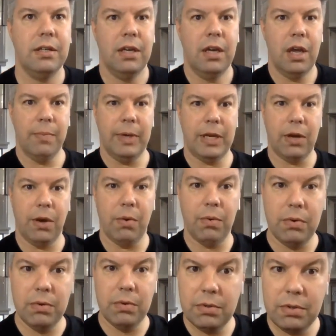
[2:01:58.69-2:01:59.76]
And we go,
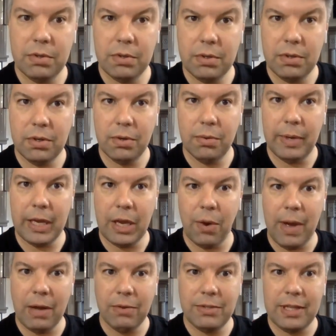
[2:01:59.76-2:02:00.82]
we
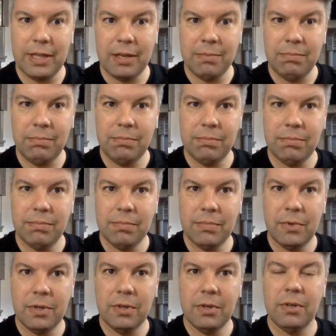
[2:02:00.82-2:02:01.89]
go out to them,
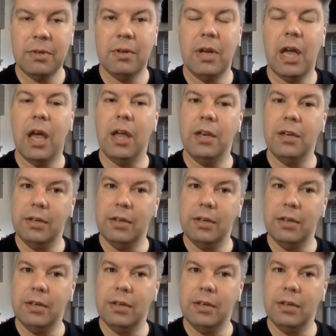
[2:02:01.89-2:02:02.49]
and